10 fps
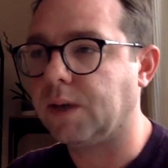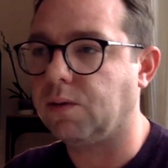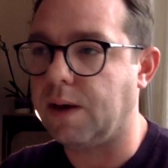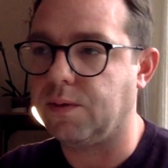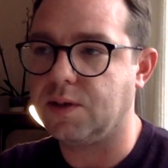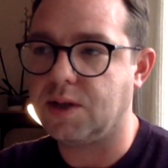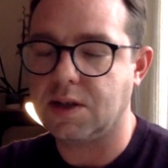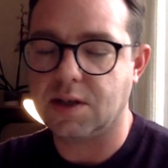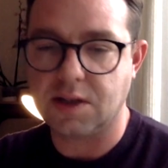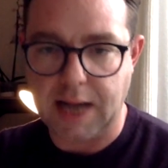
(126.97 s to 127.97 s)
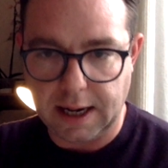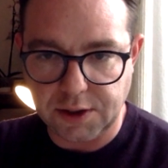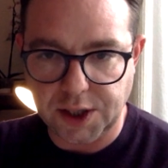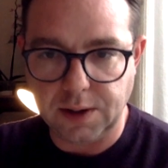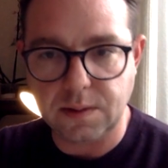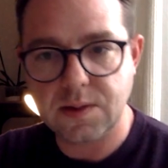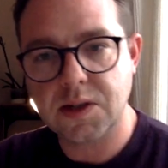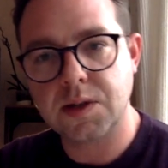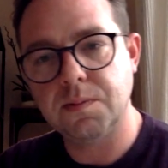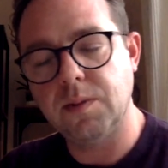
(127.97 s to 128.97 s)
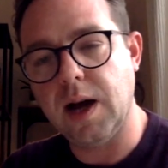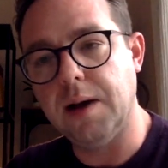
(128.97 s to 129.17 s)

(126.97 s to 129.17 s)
references to statutes,